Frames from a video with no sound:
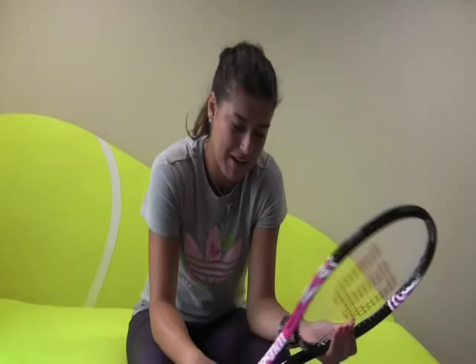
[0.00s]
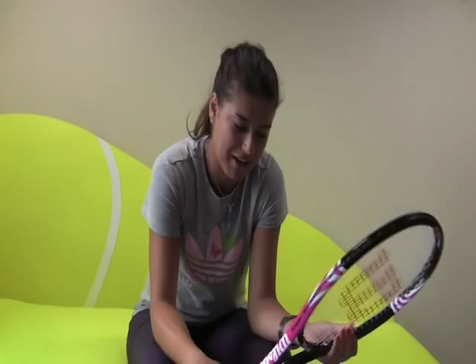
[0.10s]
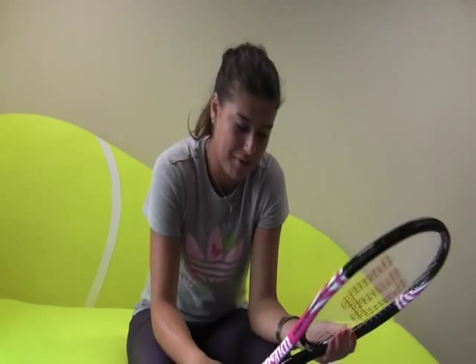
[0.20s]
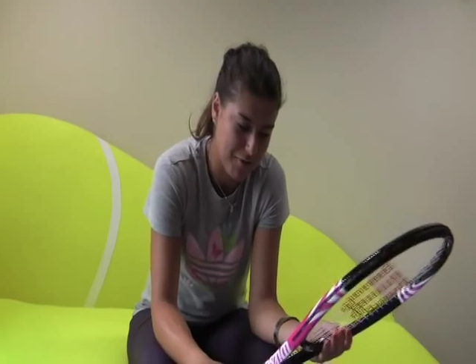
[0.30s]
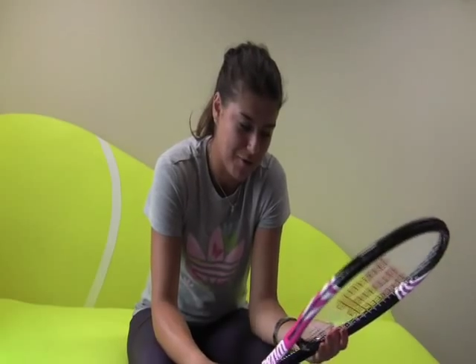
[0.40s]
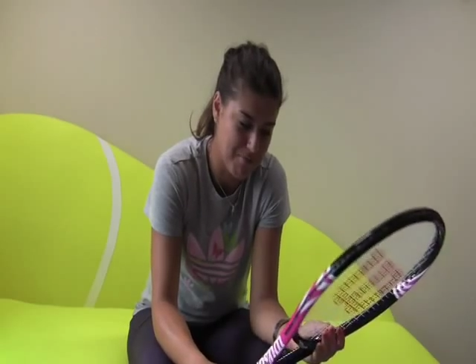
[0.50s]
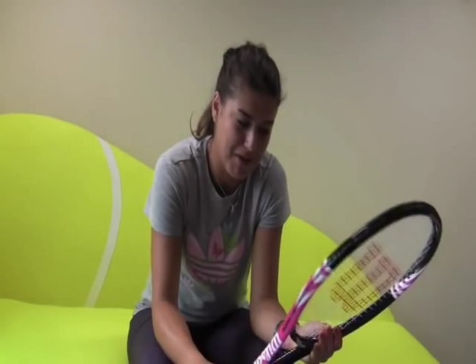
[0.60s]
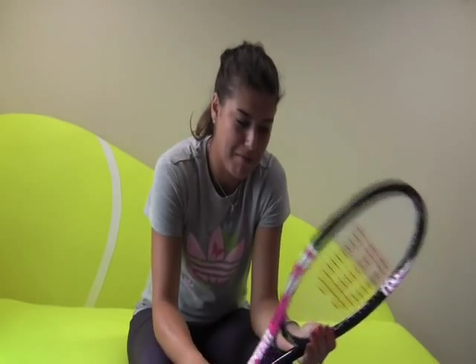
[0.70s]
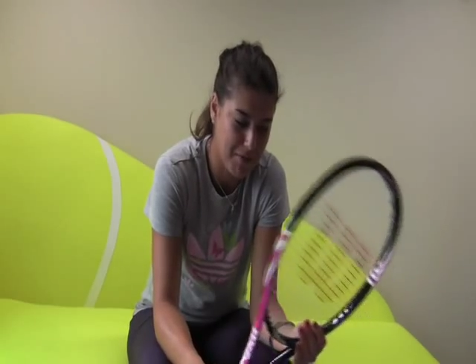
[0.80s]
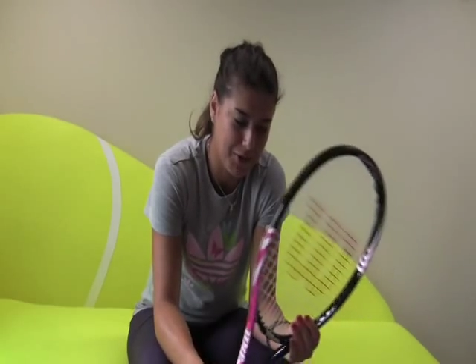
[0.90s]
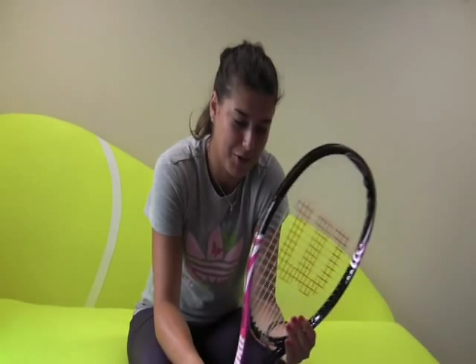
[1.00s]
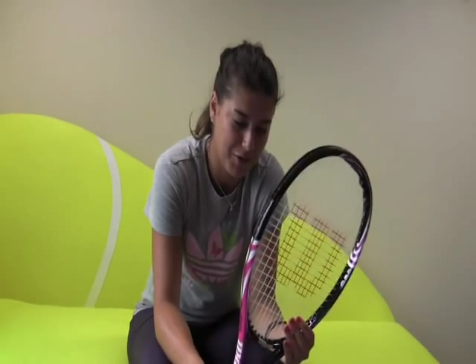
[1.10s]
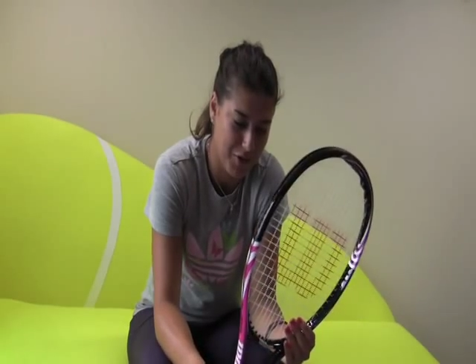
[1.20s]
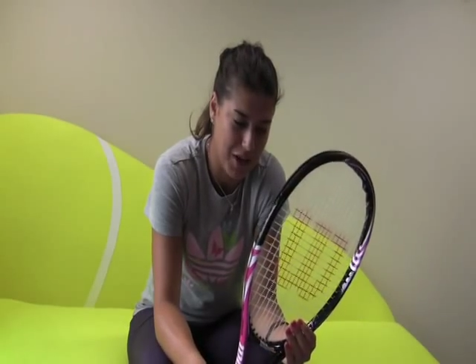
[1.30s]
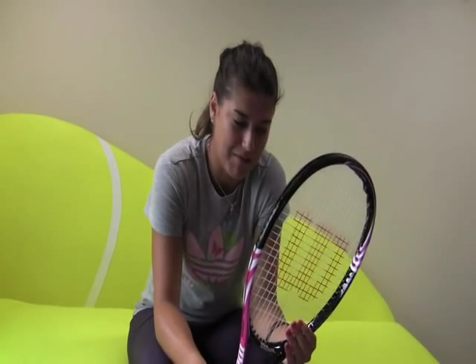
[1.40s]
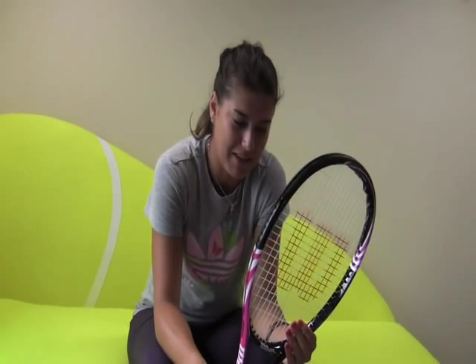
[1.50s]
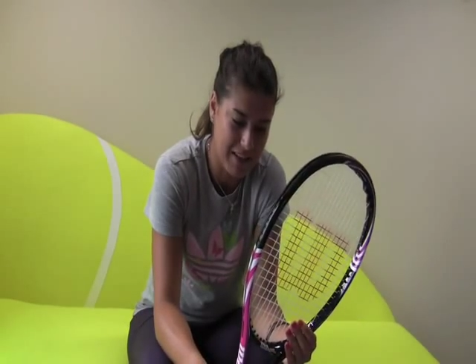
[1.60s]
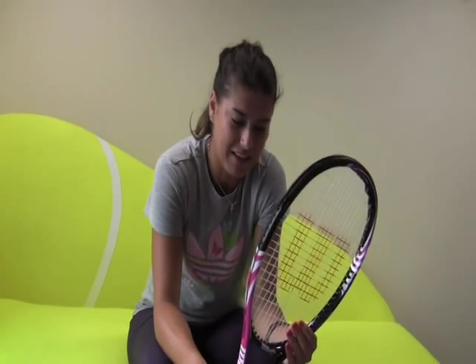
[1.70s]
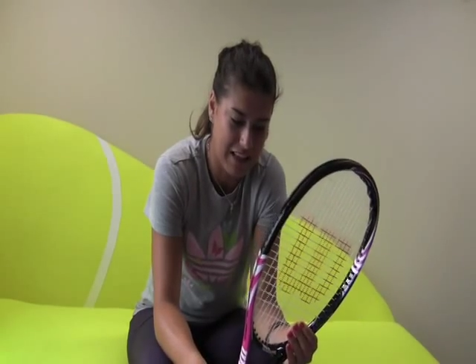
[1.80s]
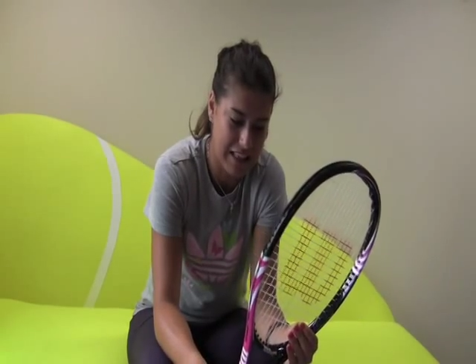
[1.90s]
mean, from my point of view, I
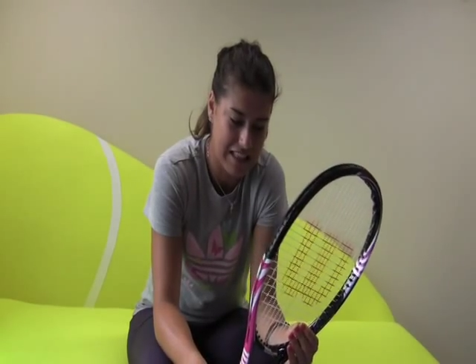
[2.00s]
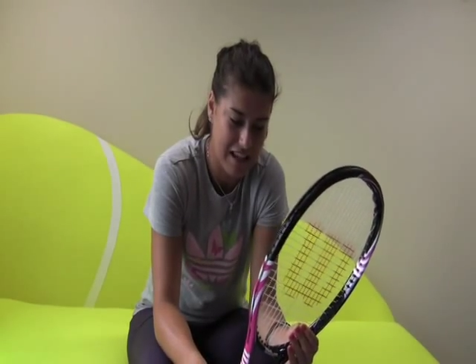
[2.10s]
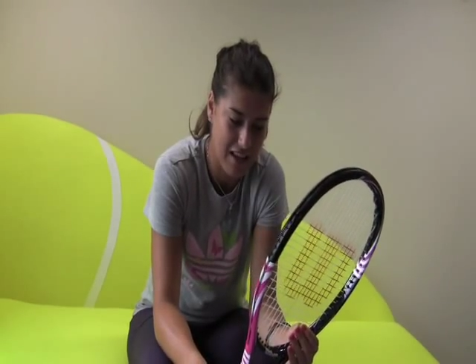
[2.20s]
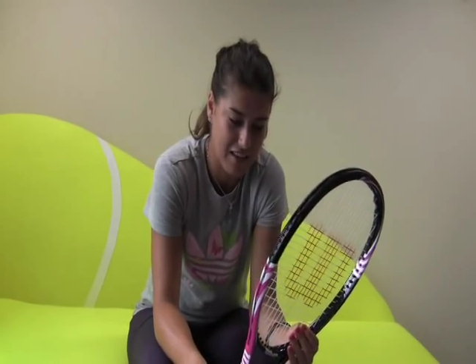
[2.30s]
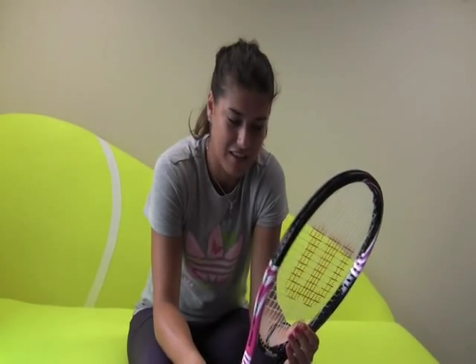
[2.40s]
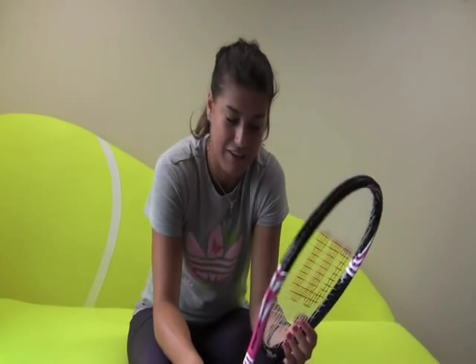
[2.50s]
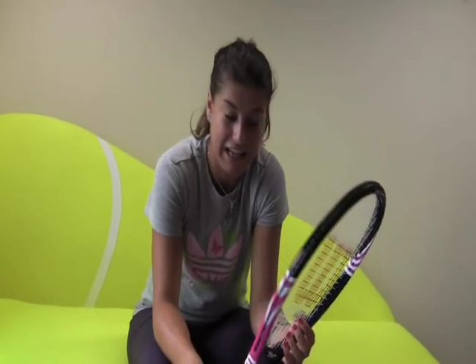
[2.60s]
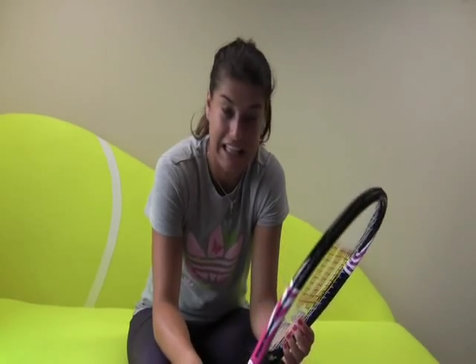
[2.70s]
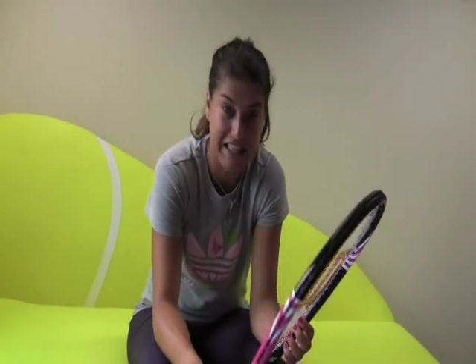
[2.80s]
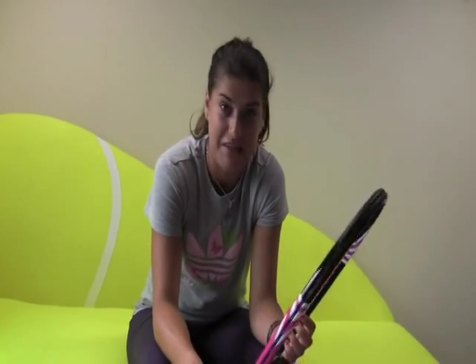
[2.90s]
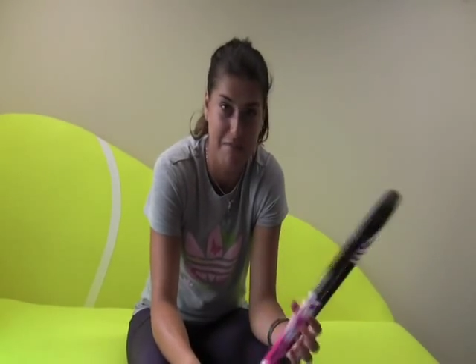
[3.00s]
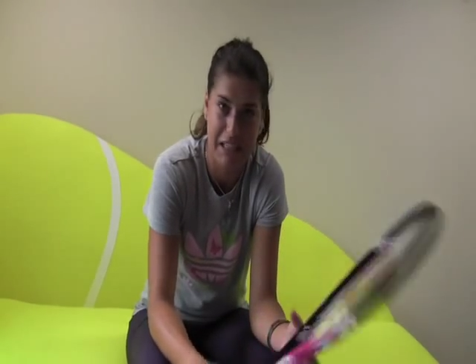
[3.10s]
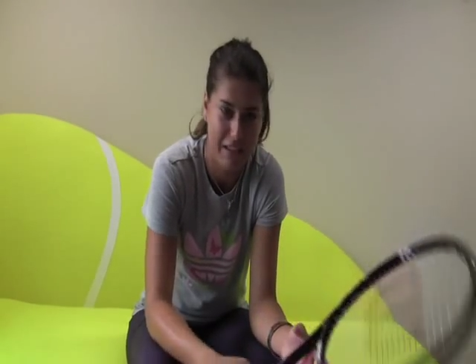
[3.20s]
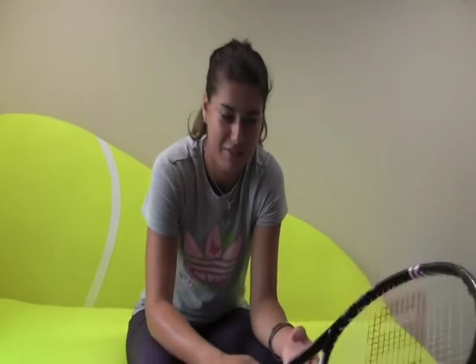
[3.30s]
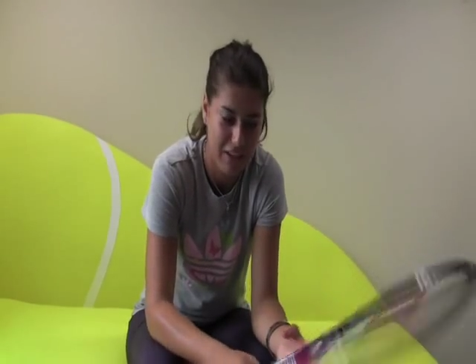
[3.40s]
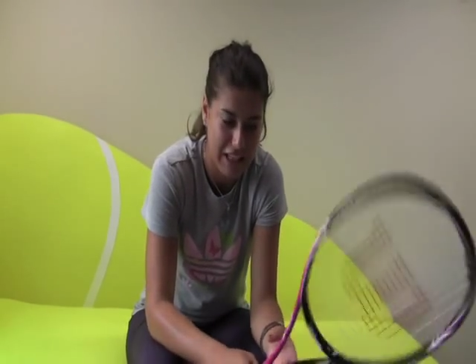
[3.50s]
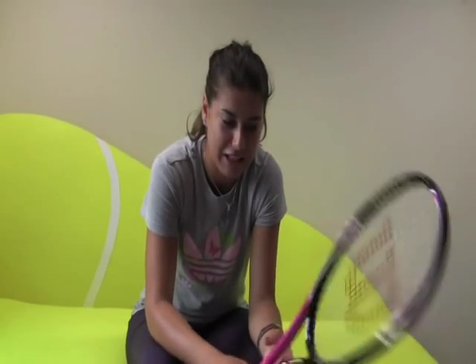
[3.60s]
mean, it's the racket's unbelievable.